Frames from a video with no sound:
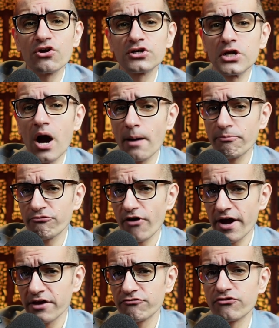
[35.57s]
top
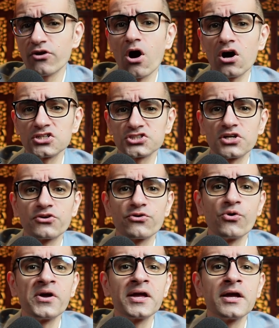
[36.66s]
five cost
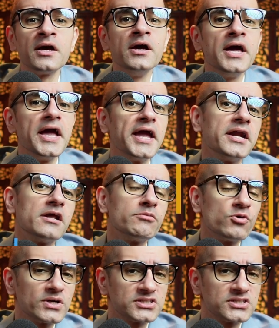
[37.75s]
accruing A W S